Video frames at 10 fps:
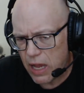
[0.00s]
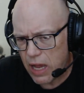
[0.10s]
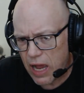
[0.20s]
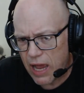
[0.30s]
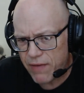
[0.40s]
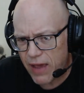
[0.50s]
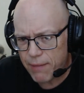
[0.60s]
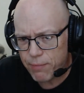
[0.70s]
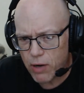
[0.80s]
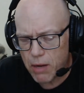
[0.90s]
I've had
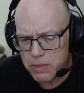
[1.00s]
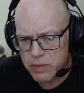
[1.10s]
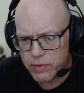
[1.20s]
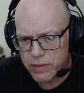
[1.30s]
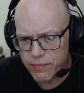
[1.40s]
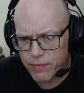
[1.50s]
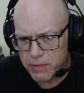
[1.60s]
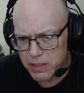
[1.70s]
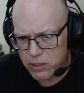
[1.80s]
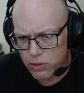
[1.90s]
problems with it from the
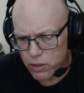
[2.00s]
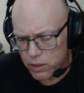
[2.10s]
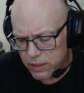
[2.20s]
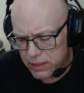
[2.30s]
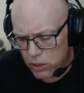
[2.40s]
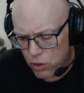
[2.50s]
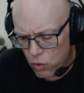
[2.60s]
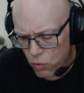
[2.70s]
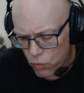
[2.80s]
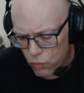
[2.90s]
start.
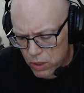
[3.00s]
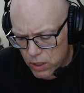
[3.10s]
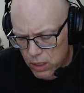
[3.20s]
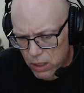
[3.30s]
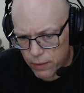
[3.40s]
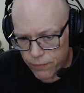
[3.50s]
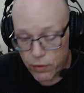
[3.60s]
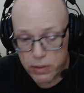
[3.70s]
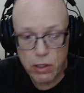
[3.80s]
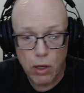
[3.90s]
So
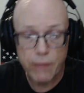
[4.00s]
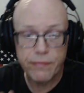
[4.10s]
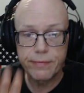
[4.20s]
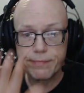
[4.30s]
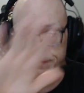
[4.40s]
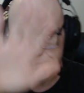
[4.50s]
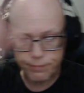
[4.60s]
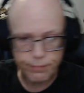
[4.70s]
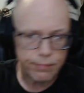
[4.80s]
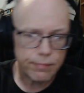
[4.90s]
first off,
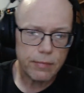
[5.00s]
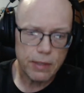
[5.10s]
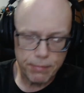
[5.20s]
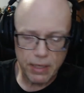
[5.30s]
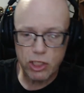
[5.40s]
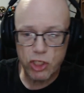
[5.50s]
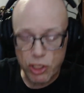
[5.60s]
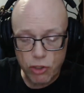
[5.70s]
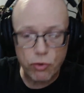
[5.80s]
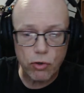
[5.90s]
my
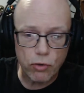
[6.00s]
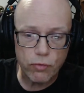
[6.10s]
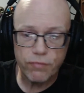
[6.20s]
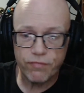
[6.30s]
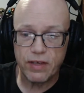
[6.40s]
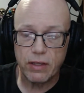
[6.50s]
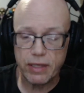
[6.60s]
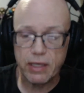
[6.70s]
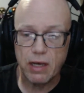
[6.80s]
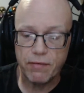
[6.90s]
general
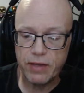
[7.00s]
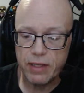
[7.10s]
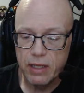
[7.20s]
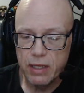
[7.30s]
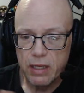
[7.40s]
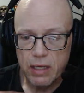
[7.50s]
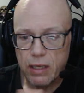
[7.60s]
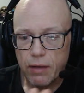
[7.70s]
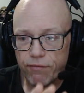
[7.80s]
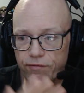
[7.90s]
feeling of it,
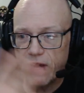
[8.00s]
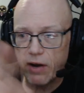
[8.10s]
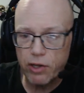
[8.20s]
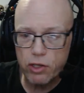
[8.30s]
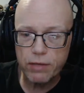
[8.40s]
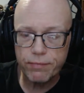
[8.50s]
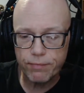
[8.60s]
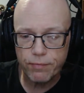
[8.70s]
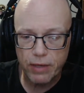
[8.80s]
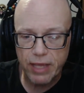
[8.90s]
very good
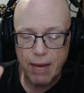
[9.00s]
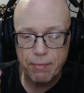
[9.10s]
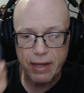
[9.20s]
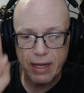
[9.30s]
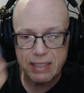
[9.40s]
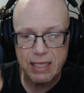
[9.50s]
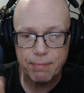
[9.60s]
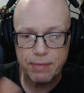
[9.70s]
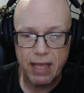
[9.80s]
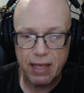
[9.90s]
camera,
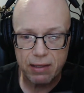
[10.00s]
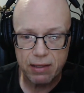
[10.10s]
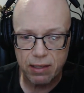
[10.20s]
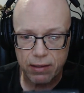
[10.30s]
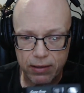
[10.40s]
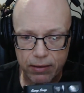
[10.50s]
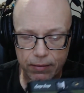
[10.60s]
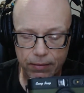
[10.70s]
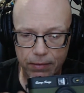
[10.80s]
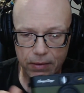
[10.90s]
except that
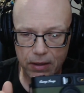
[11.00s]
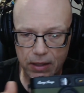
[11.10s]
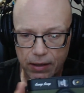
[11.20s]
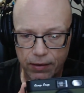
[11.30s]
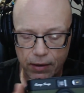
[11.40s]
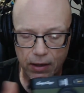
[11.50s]
the